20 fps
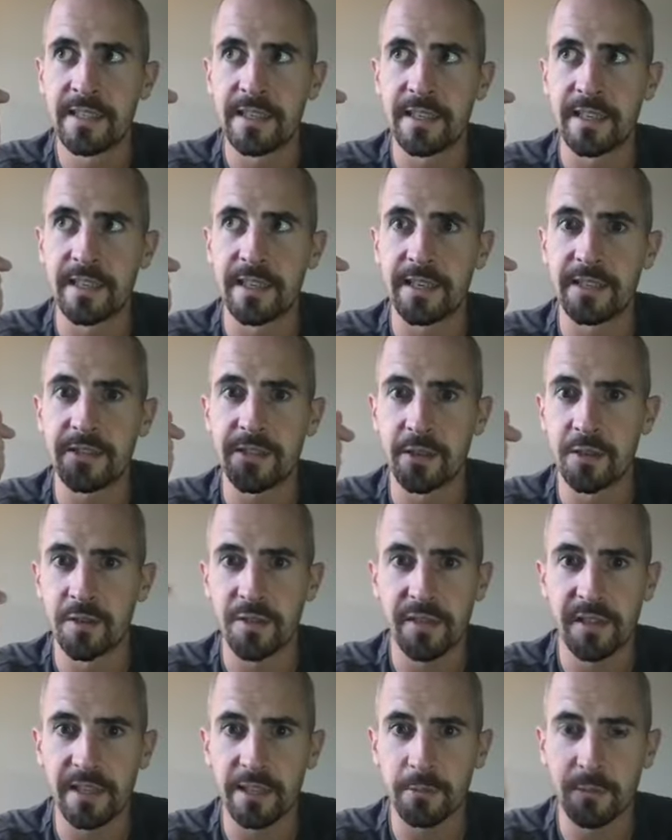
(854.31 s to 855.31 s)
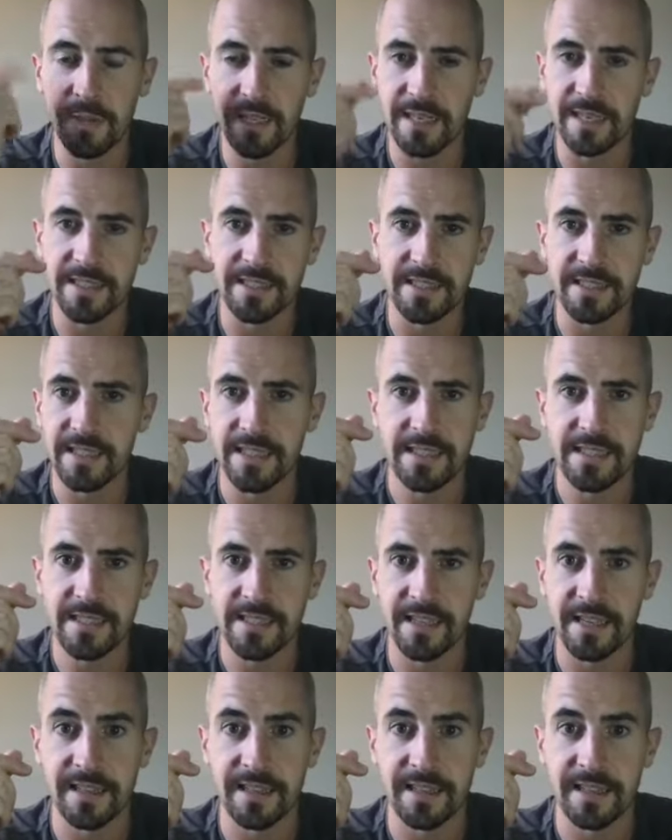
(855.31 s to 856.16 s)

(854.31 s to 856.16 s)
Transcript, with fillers: And I don't think what I did yesterday,